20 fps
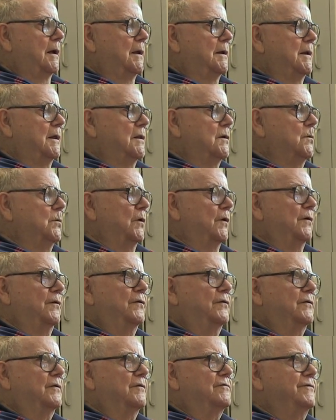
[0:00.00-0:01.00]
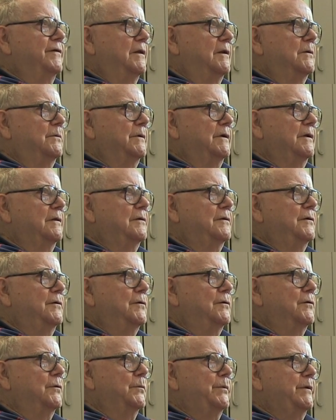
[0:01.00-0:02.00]
In other words, following the
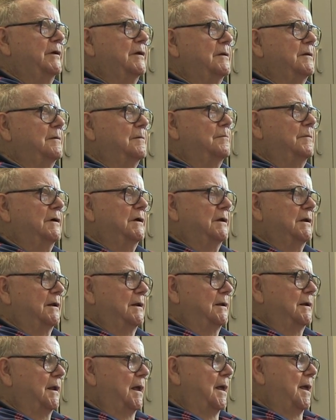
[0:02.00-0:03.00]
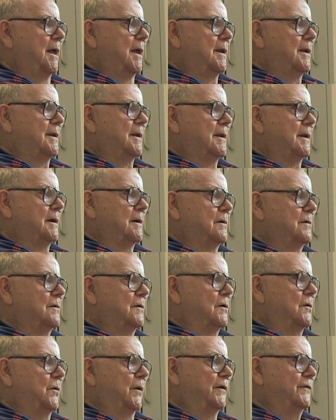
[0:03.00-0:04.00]
European model. Now,
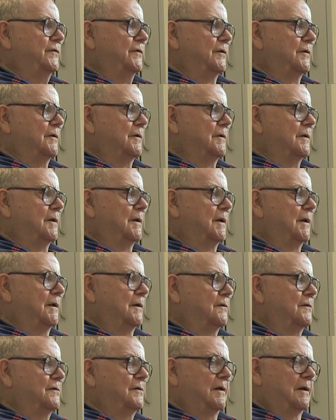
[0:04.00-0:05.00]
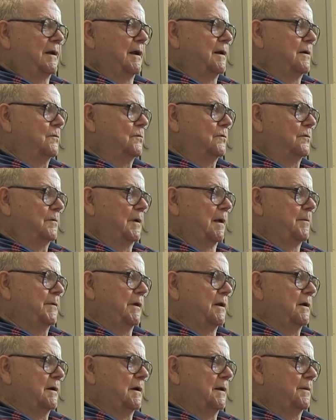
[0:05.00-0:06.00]
the question is, and I'm
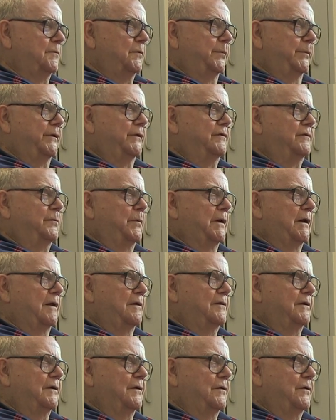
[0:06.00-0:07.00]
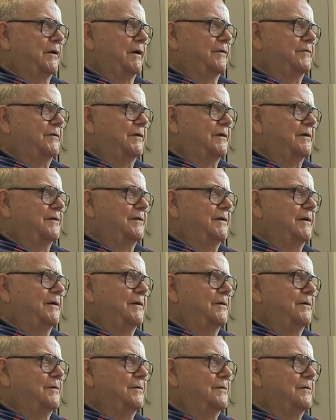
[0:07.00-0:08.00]
not an optimist, but I think you have to
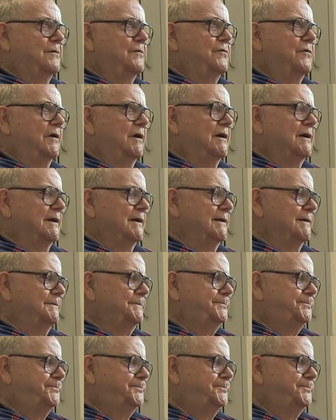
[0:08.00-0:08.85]
continue to try,